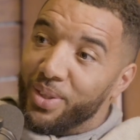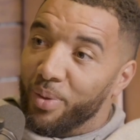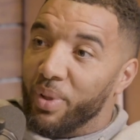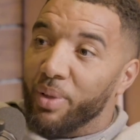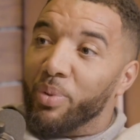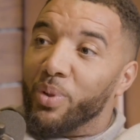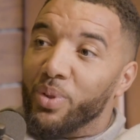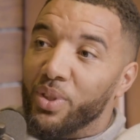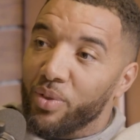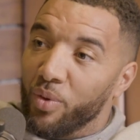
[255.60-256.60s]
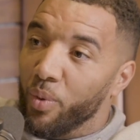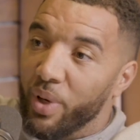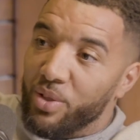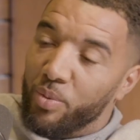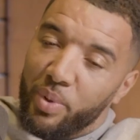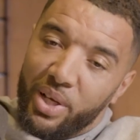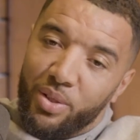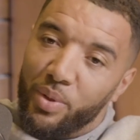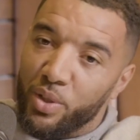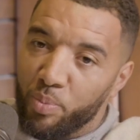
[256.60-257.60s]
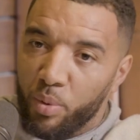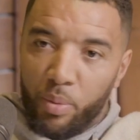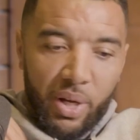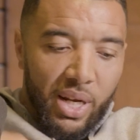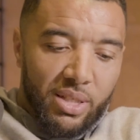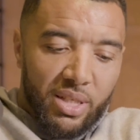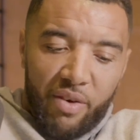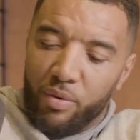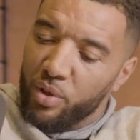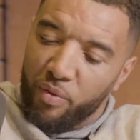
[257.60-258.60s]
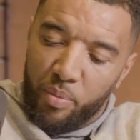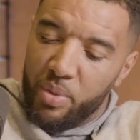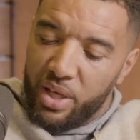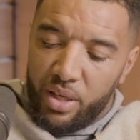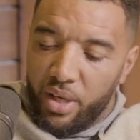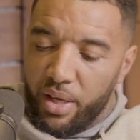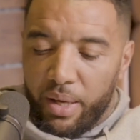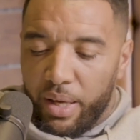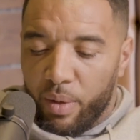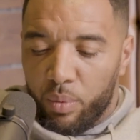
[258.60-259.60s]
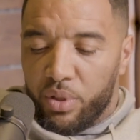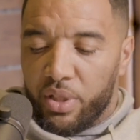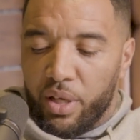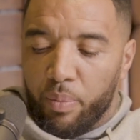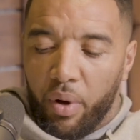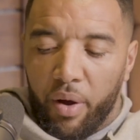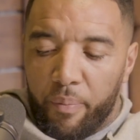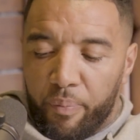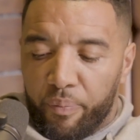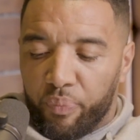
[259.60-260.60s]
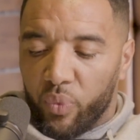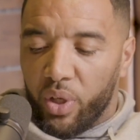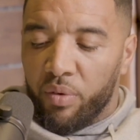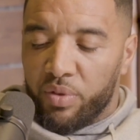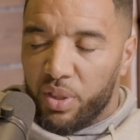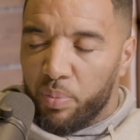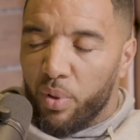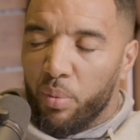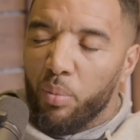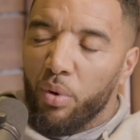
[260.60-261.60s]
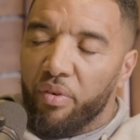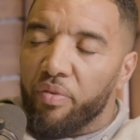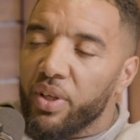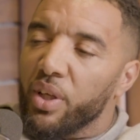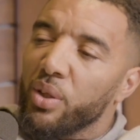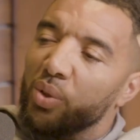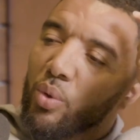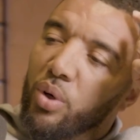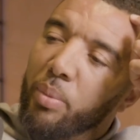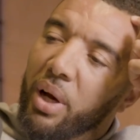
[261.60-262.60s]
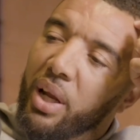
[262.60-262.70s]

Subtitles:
Do you know what I mean? Yeah. Because you're always up here. So he just brought me back down to level. So for me, it was sick, but obviously, it's becoming more of a thing you can talk about.